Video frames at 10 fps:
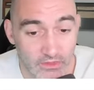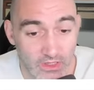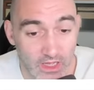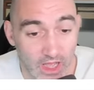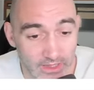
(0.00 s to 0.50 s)

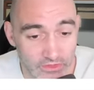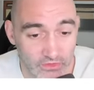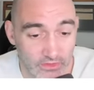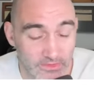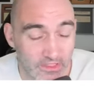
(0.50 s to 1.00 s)

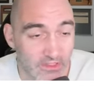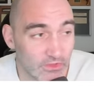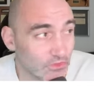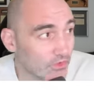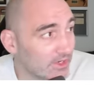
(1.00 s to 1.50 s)
conscripts in the
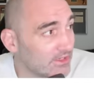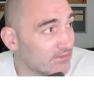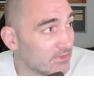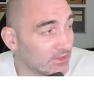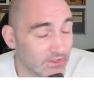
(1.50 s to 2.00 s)

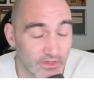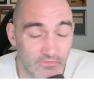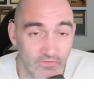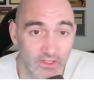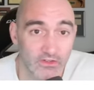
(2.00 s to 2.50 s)
Ukrainian military
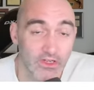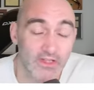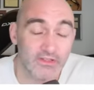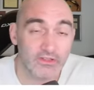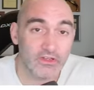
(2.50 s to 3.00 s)
fear
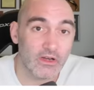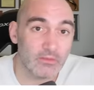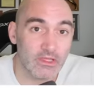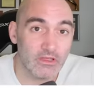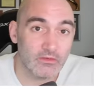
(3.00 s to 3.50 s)
that they're going to
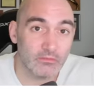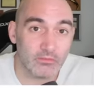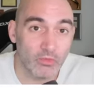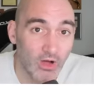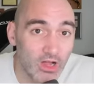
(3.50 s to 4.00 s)
be
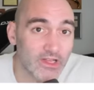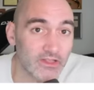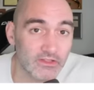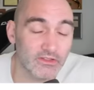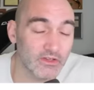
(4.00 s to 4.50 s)
brought
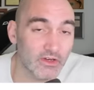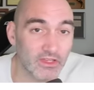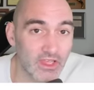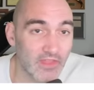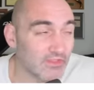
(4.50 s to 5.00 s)
in, they're going to
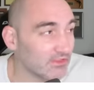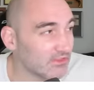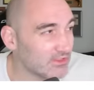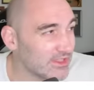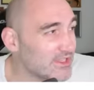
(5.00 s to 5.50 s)
get
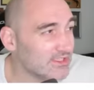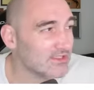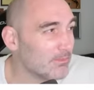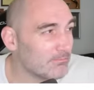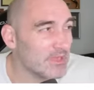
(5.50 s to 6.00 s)

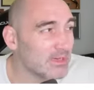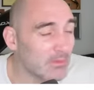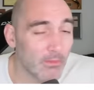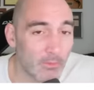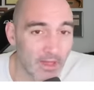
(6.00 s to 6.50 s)
the
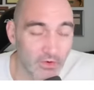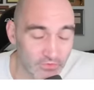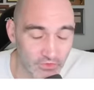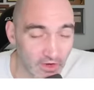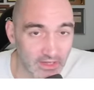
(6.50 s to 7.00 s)
minimum amount
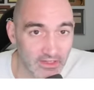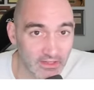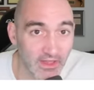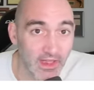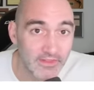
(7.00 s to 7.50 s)
of training,
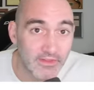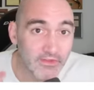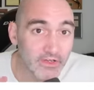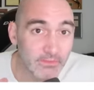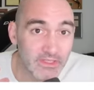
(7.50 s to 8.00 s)
and then
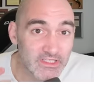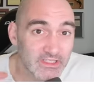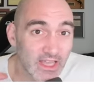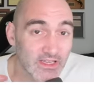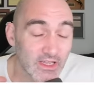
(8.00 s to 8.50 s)
they're going to be
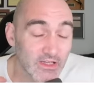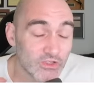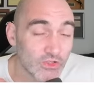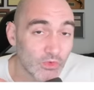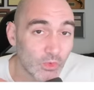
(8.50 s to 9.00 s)
sent
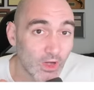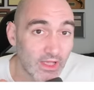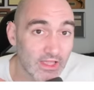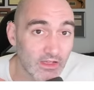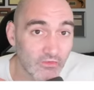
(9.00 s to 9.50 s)
to
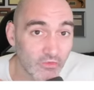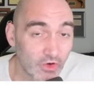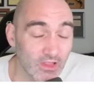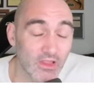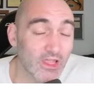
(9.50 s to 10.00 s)
a
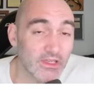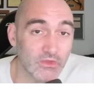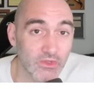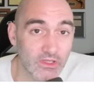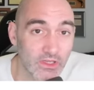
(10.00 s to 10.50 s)
frontline
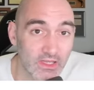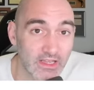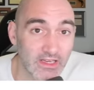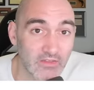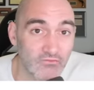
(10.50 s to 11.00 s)
unit
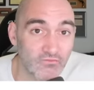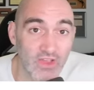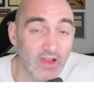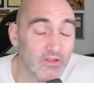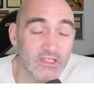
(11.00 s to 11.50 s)
in a
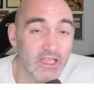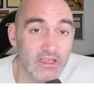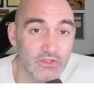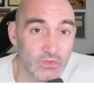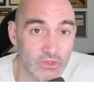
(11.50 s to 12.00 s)
very
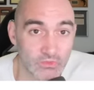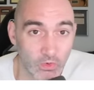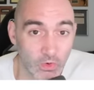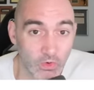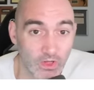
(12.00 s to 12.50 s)
dangerous
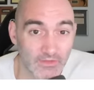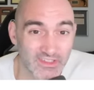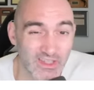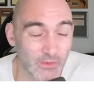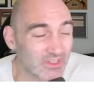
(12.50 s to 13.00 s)
role
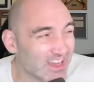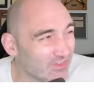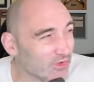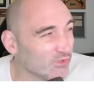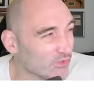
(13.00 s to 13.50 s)
that they
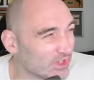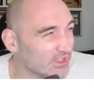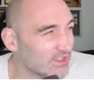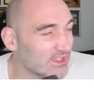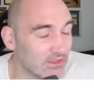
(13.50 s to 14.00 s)
never
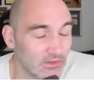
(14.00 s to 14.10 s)
really